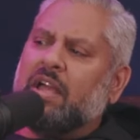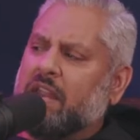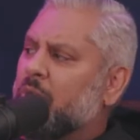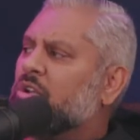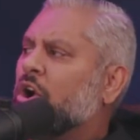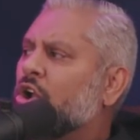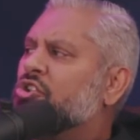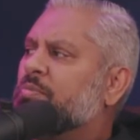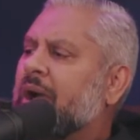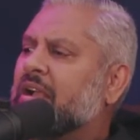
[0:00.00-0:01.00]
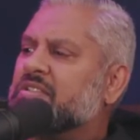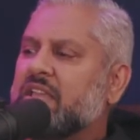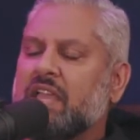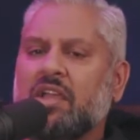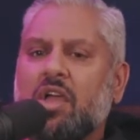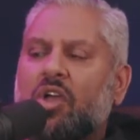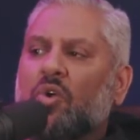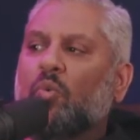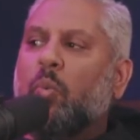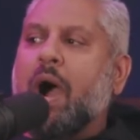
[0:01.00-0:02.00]
and I would argue back saying,
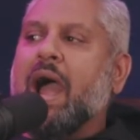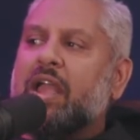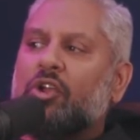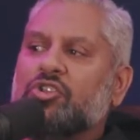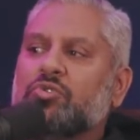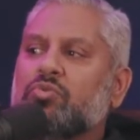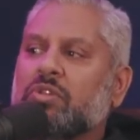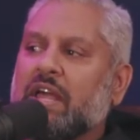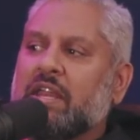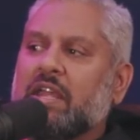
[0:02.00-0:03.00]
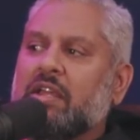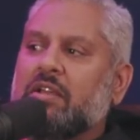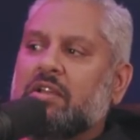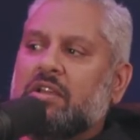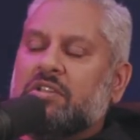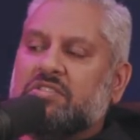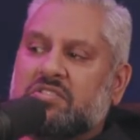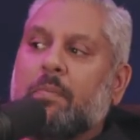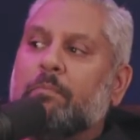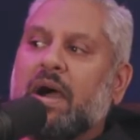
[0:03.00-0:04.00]
why are you letting
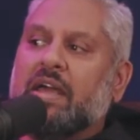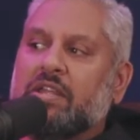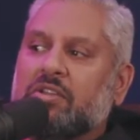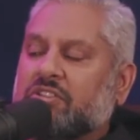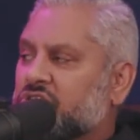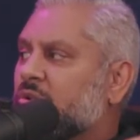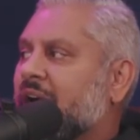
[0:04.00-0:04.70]
somebody cuz you